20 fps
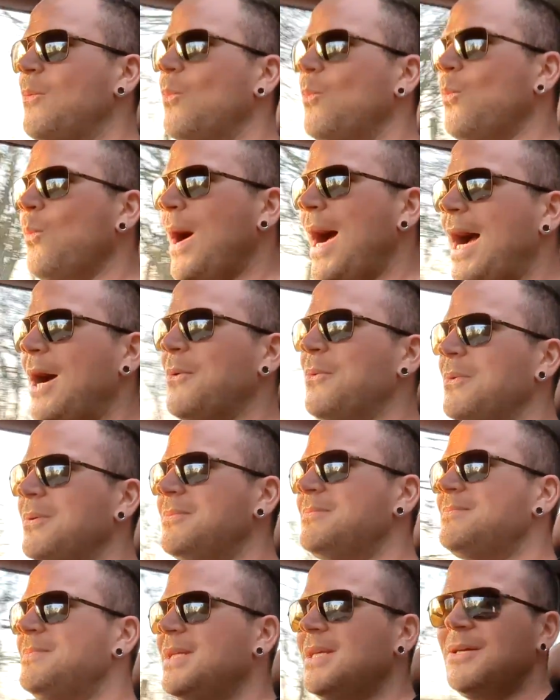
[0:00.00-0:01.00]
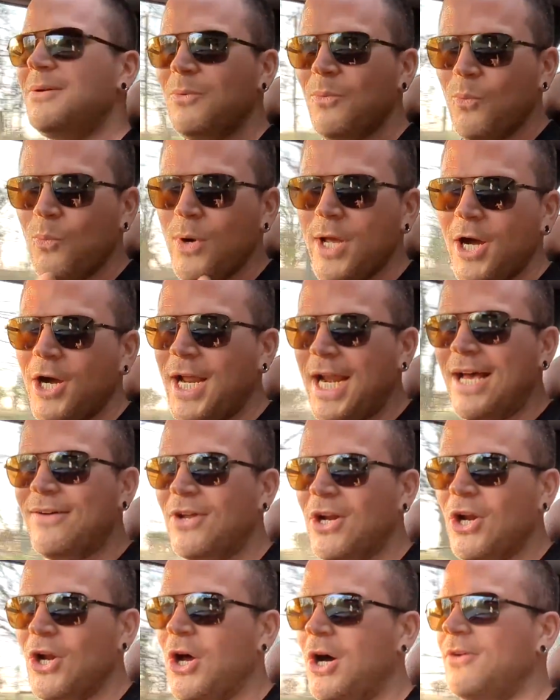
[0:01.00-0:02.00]
Wow, we are going to have
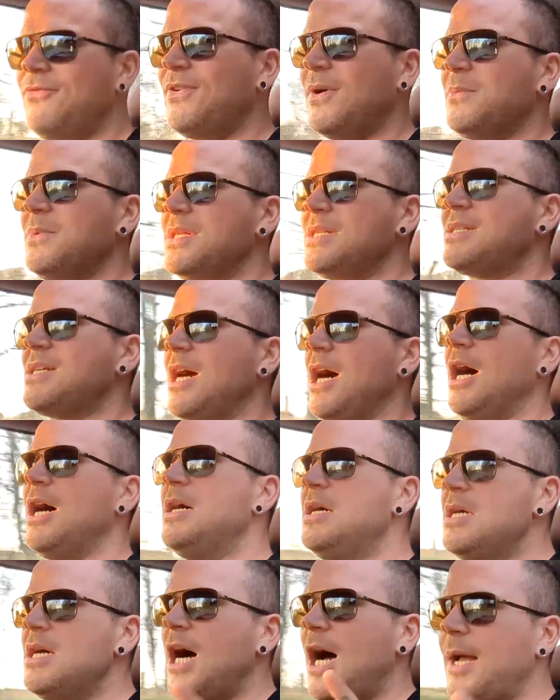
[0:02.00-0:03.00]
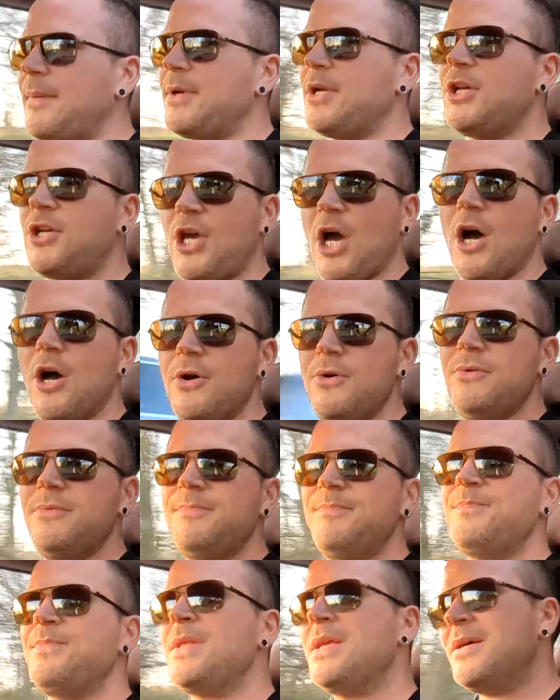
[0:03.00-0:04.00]
a lot of fun with this car. I'm going to go.
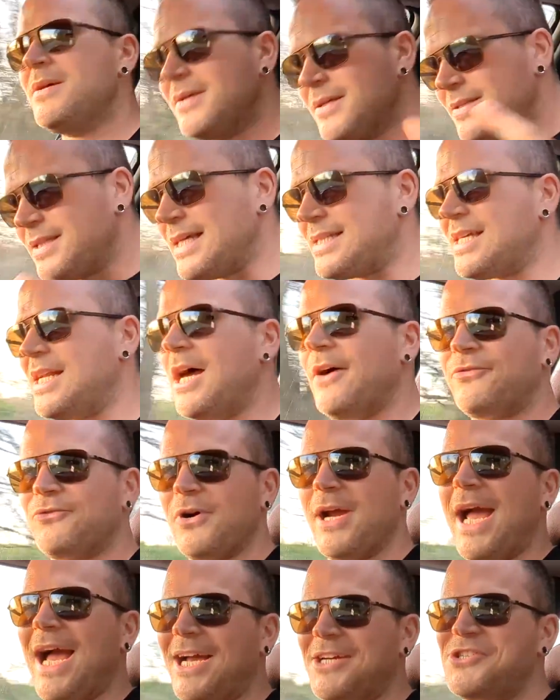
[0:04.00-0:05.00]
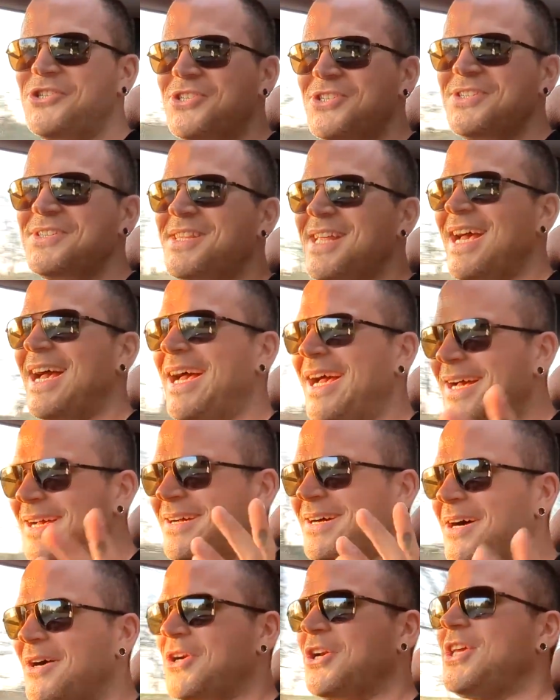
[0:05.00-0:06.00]
There's enough reactions there.
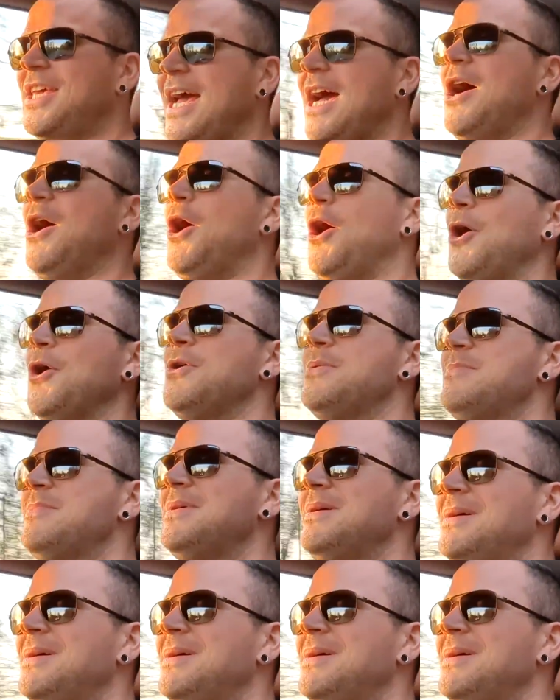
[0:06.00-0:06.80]
I'm going to get home,